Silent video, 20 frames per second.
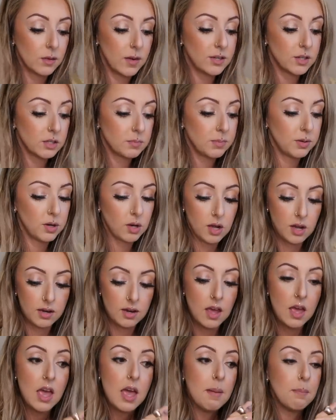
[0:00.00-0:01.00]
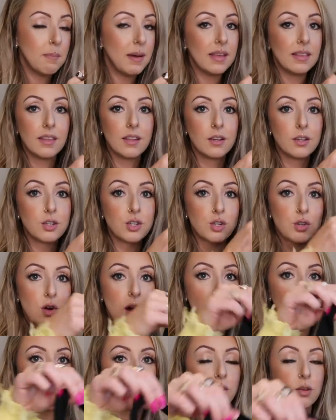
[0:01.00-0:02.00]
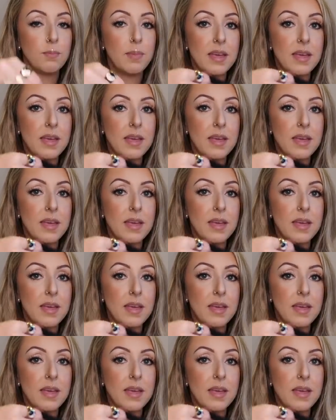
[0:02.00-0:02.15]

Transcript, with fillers: So I just put on my little triangle